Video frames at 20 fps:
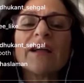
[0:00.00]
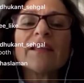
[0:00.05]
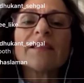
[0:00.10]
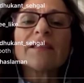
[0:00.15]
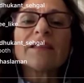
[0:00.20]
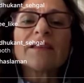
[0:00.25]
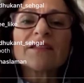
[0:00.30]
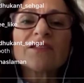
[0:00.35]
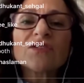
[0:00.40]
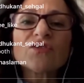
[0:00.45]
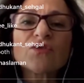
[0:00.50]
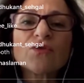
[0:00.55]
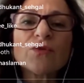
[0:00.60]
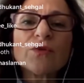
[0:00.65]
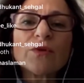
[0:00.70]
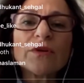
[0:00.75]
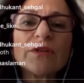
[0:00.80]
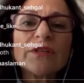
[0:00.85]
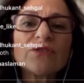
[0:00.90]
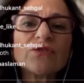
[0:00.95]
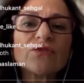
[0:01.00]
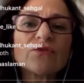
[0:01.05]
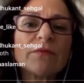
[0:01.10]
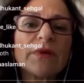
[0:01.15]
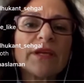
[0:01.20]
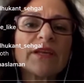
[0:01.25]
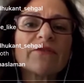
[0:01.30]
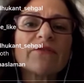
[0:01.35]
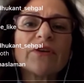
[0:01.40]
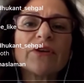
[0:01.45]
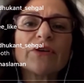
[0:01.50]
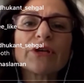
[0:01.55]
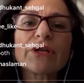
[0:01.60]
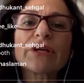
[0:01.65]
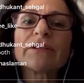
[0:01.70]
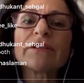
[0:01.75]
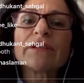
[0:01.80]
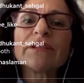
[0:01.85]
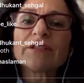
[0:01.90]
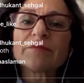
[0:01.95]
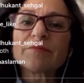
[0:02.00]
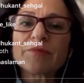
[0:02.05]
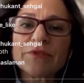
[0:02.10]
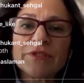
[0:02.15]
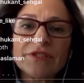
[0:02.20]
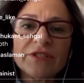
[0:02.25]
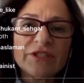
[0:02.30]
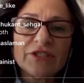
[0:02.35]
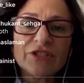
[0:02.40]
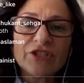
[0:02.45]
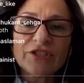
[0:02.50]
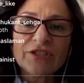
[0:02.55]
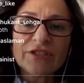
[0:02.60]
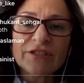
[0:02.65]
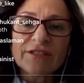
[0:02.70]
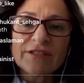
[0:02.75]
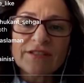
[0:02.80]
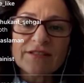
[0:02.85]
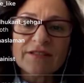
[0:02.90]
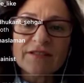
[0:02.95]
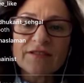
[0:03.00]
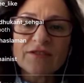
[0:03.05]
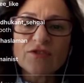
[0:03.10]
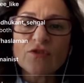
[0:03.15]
I think it's too early to make very clear predictions.